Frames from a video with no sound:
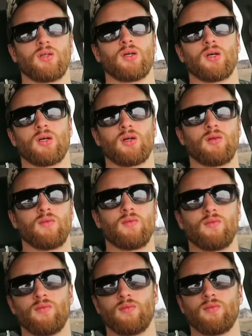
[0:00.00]
Uh,
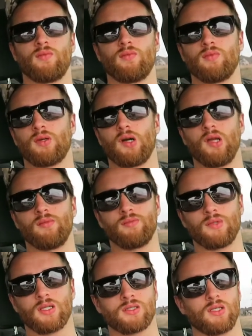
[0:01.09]
all right,
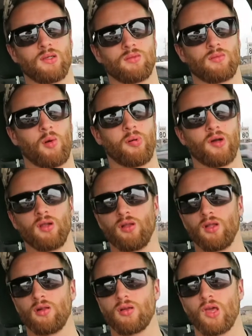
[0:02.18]
that's it. I'll put a
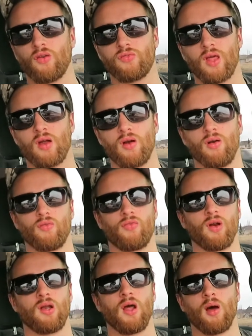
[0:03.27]
little gift there
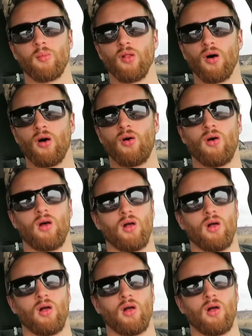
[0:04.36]
for you down below.